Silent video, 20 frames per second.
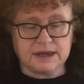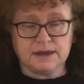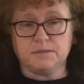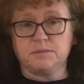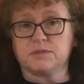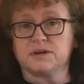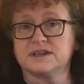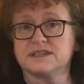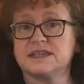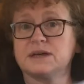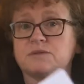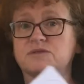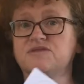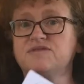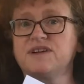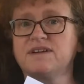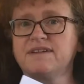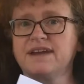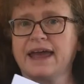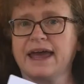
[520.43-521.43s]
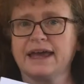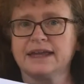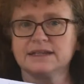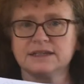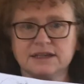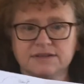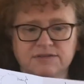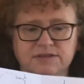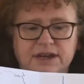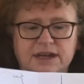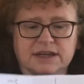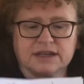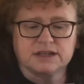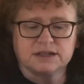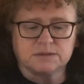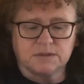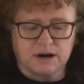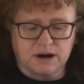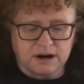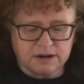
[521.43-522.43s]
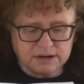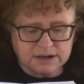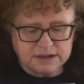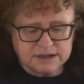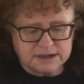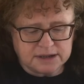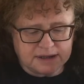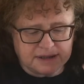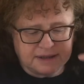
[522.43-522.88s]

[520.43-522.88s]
because that was very handy for getting to Ireland.